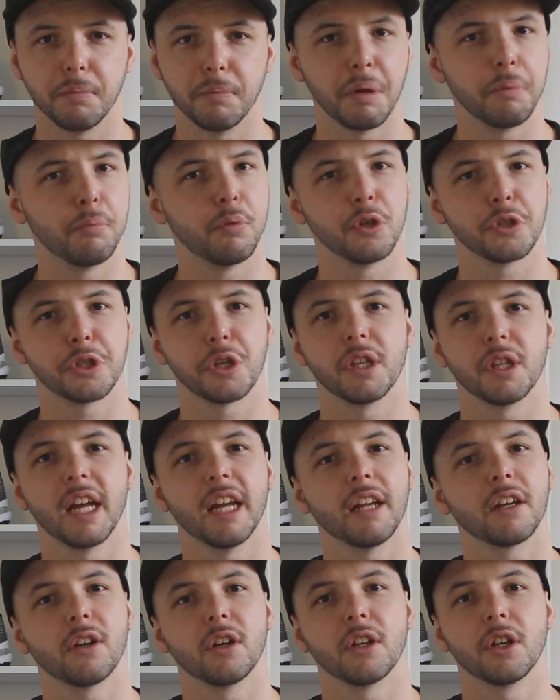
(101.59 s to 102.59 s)
You'd be pushing
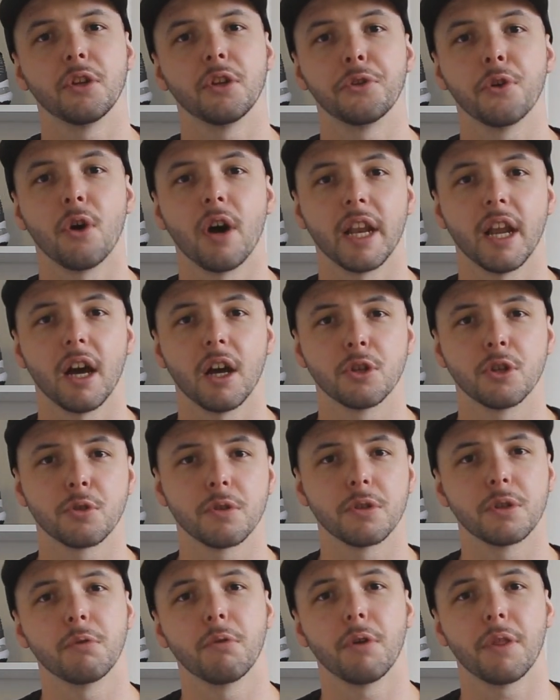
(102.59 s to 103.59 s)
that kind of
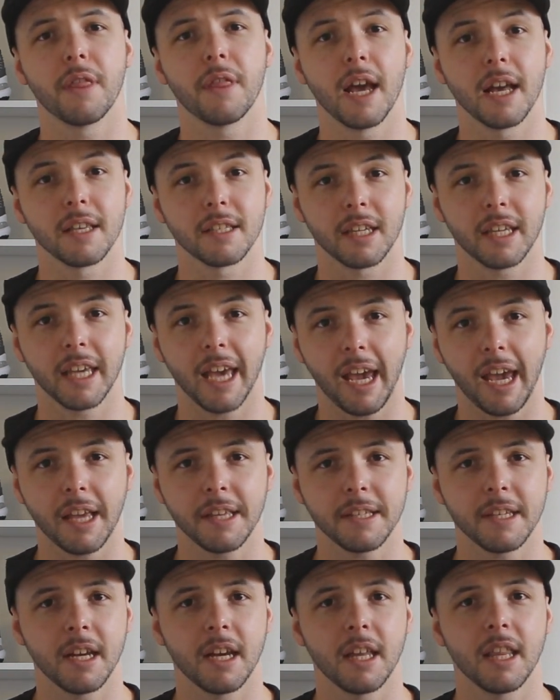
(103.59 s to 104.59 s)
900 to 1000
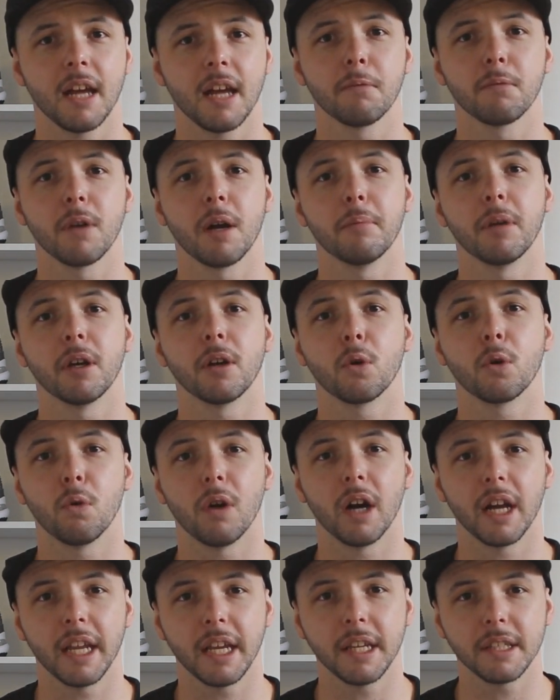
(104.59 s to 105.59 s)
Ks out of that rubber
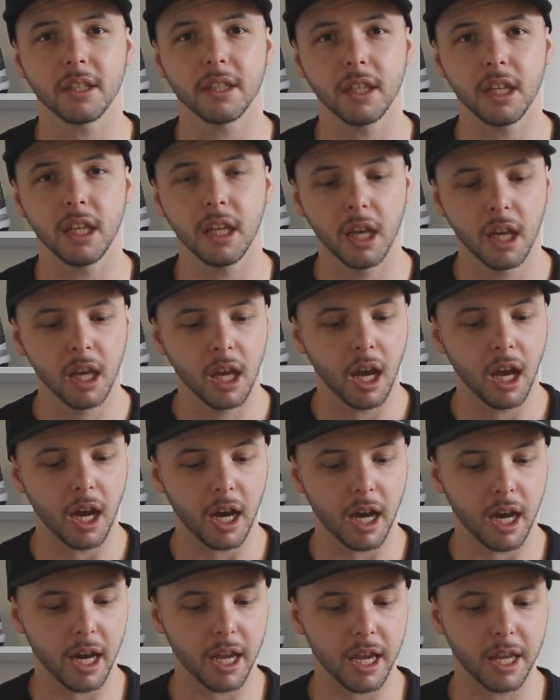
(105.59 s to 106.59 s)
quite easily,
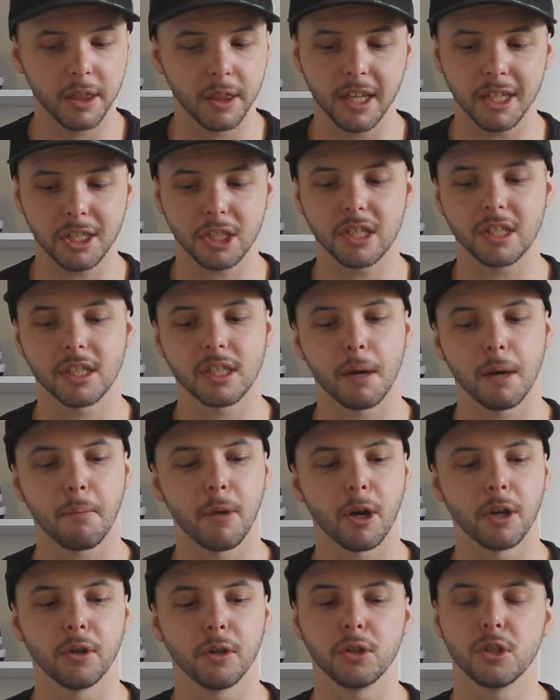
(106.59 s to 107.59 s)
unless you're
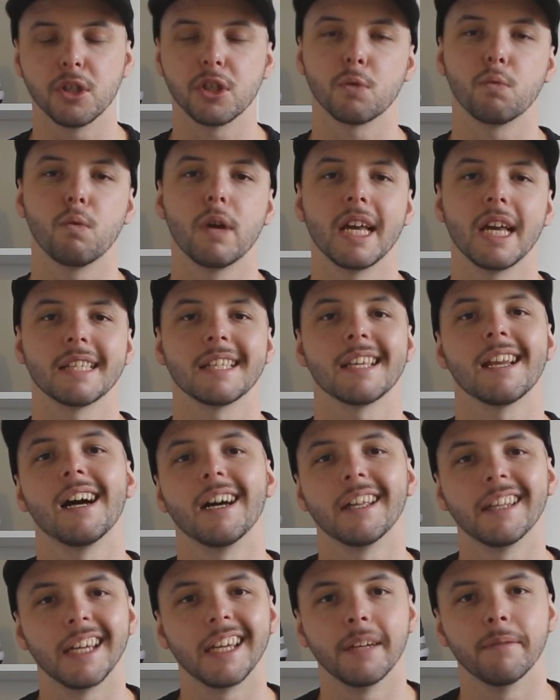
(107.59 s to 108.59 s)
someone who just wears it
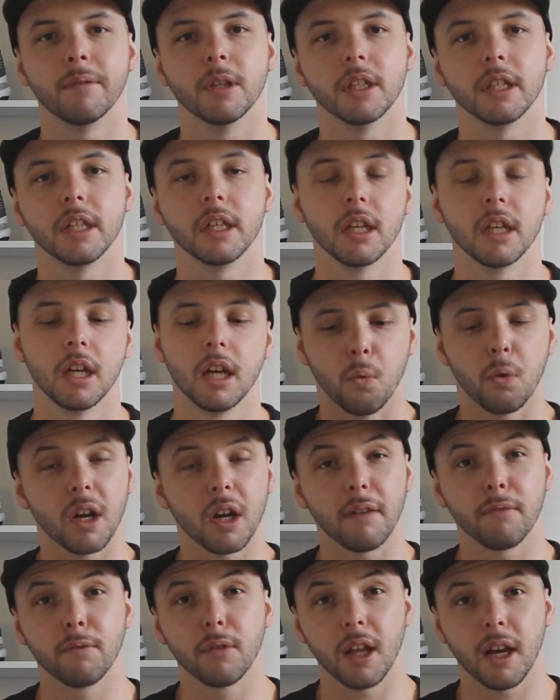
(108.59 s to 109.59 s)
unevenly.
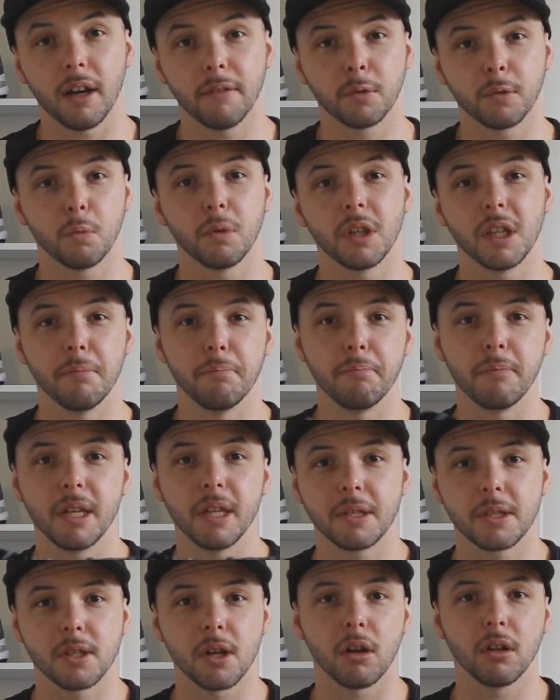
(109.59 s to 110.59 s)
What I've loved with the
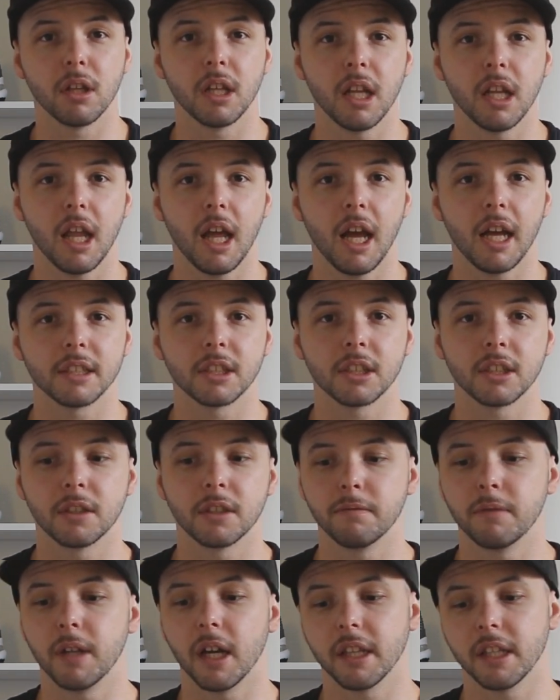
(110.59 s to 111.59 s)
midsole that
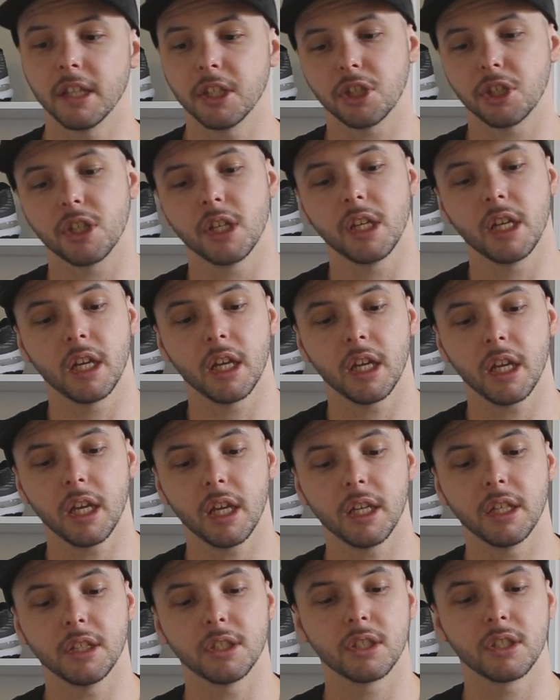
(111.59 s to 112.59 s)
Asics have done this year
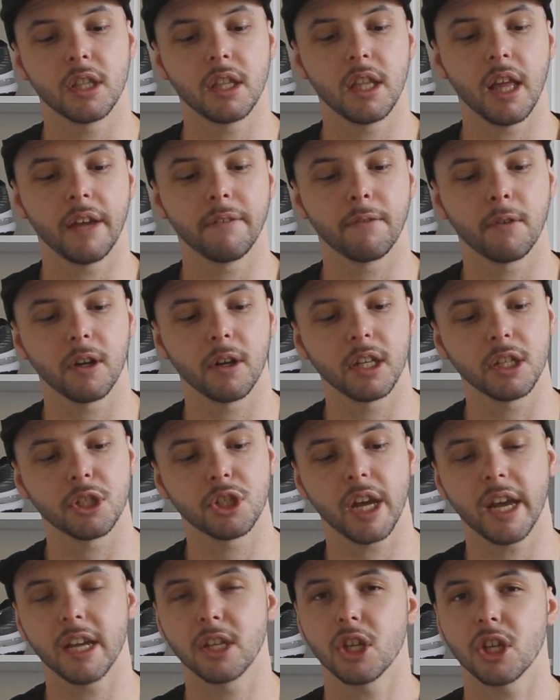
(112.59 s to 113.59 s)
is they've kind
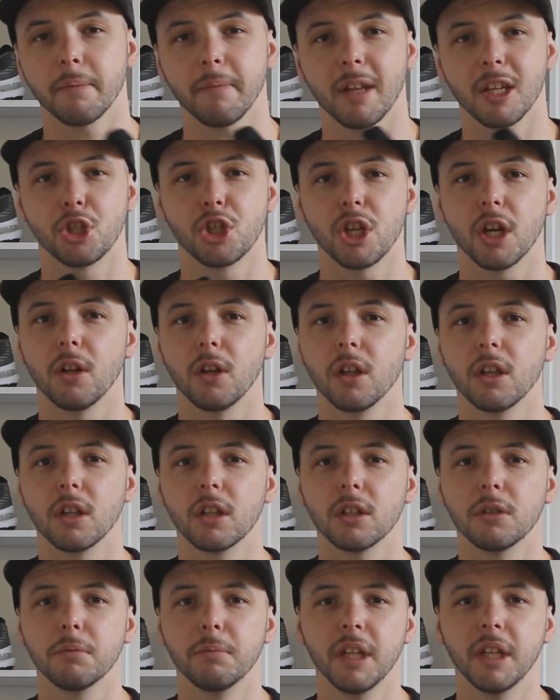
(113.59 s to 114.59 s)
of changed up that gel a
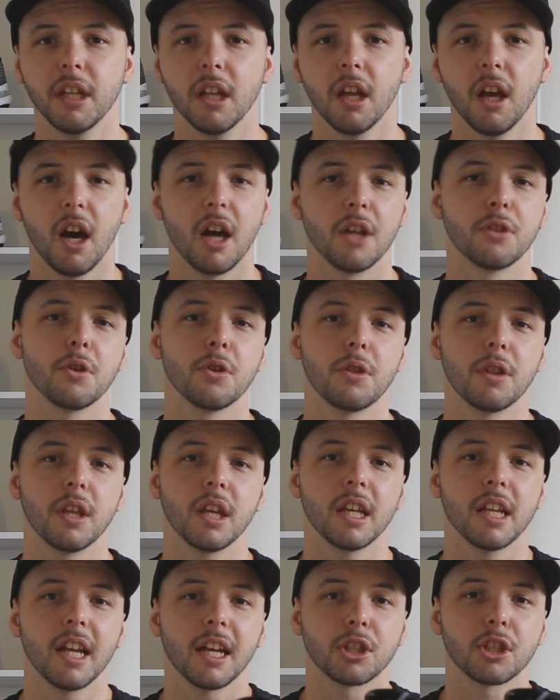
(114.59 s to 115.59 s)
little bit. I do
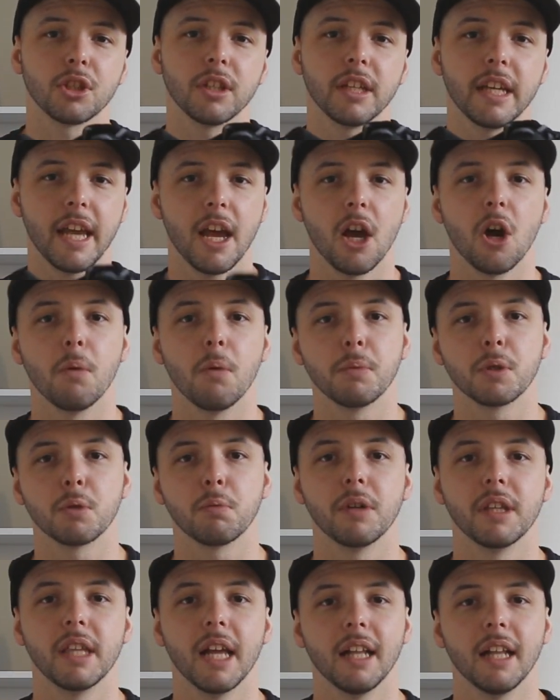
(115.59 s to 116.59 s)
think it actually
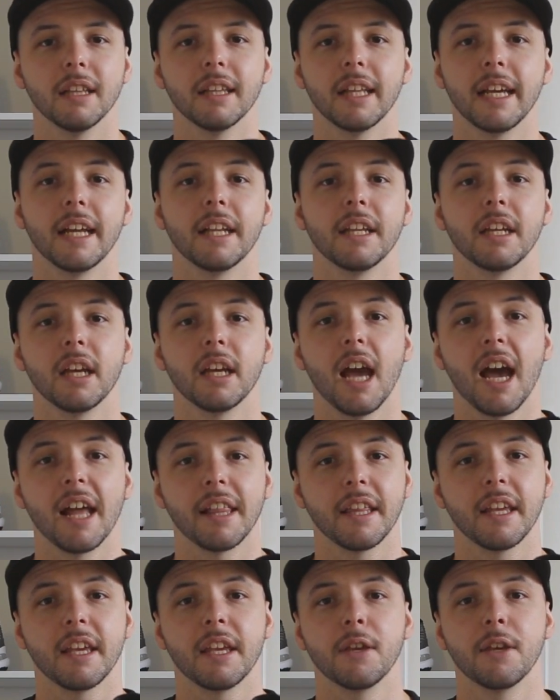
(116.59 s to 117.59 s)
helps with that landing
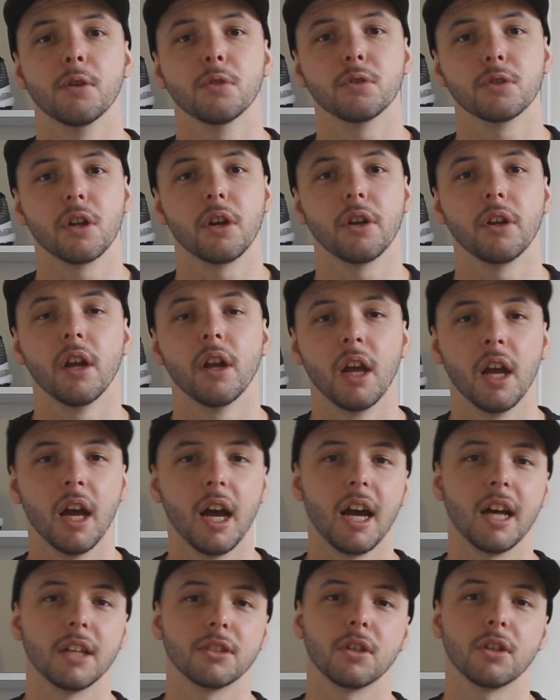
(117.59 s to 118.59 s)
at the heel zone.
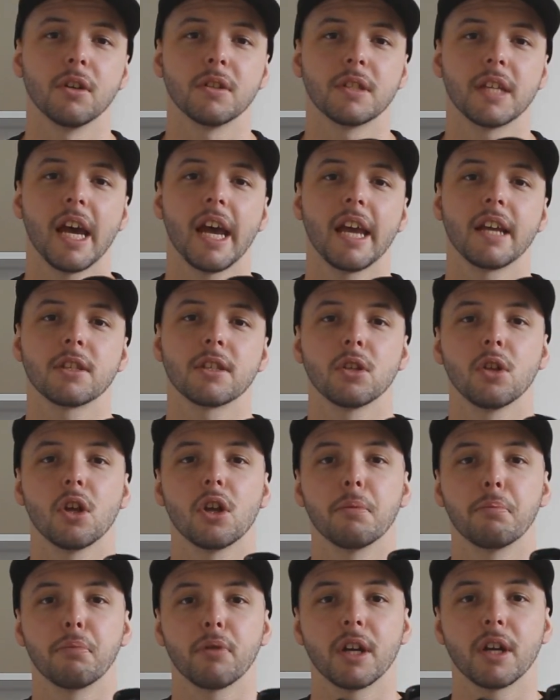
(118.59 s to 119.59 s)
So it takes a
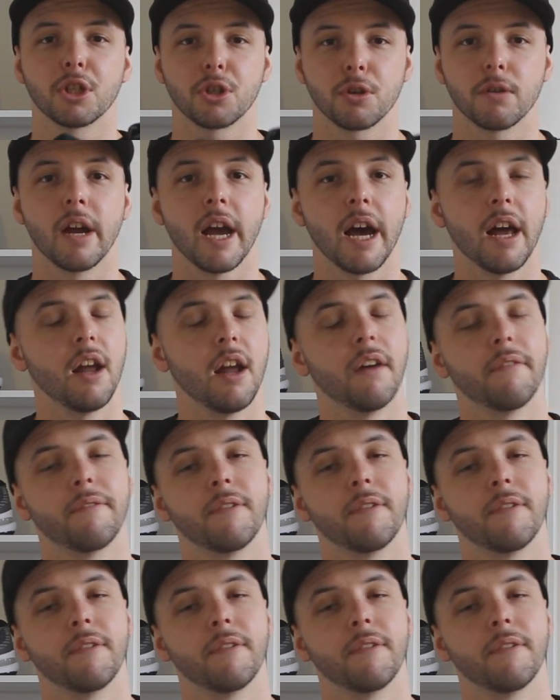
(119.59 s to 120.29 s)
lot of pressure out.